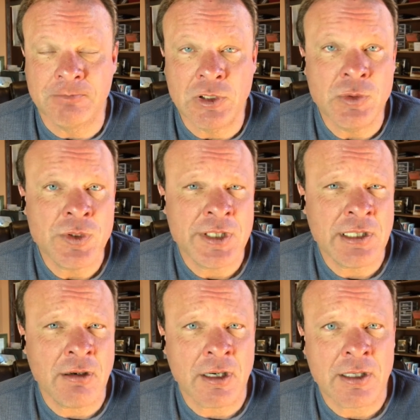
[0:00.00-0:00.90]

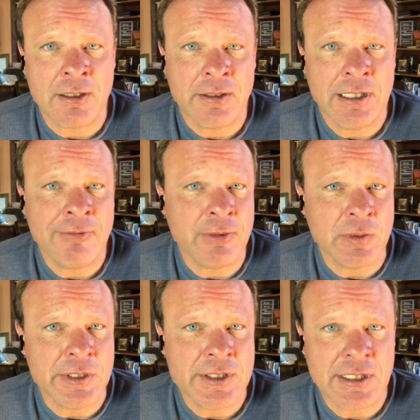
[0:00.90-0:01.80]
losing our
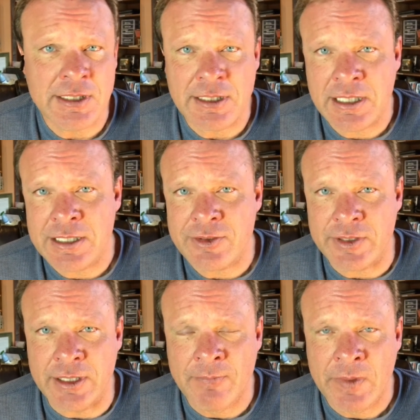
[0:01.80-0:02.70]
influence in the country.